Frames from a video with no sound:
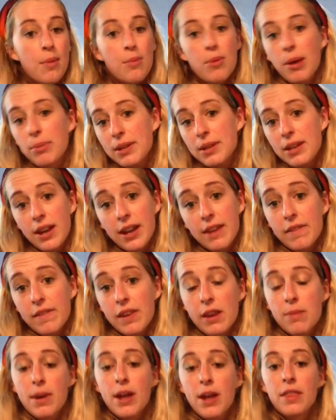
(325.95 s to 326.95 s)
Probably not even
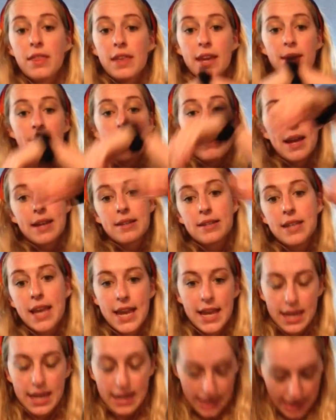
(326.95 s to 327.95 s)
in a month. It might
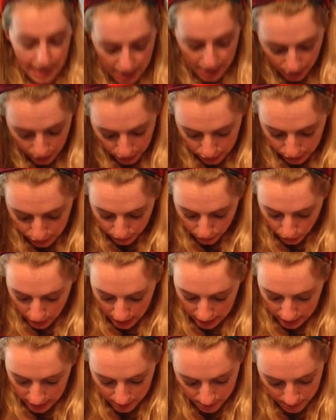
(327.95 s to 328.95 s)
take years for
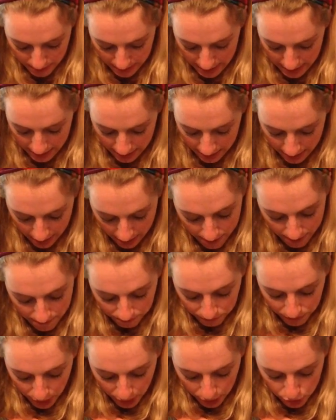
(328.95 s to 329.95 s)
it to be
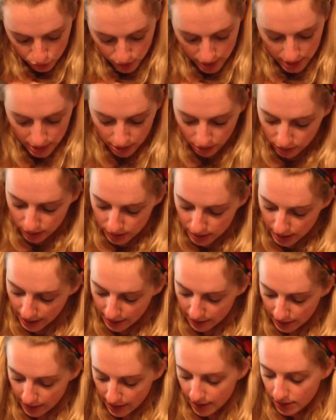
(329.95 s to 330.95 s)
a tree that looks
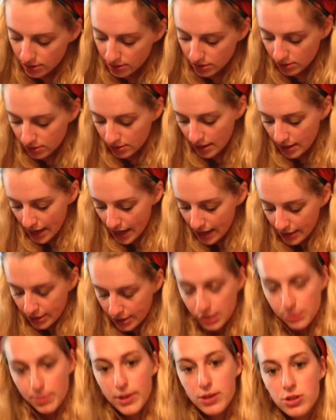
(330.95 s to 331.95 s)
like this, and
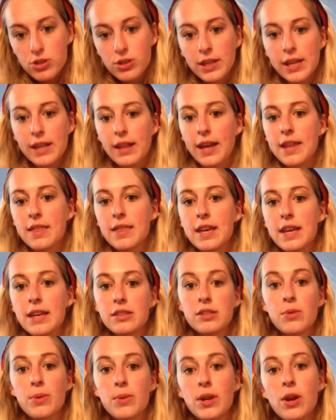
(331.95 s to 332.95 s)
especially like
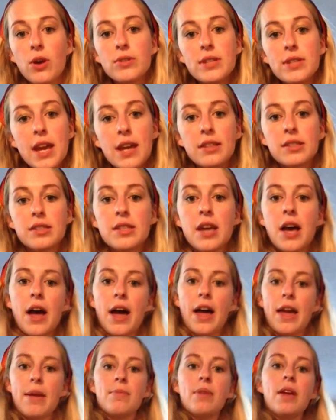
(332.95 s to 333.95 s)
this. So it all takes
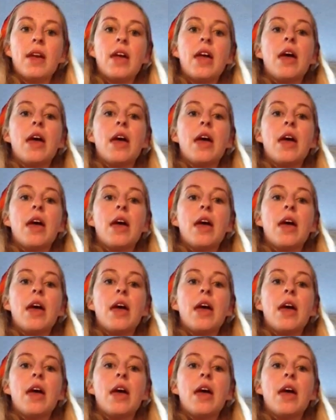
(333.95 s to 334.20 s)
time.